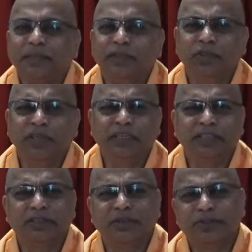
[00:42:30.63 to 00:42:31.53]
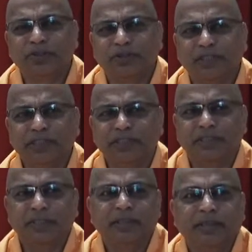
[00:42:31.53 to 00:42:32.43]
So let us go through this.
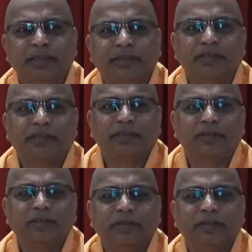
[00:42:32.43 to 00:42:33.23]
So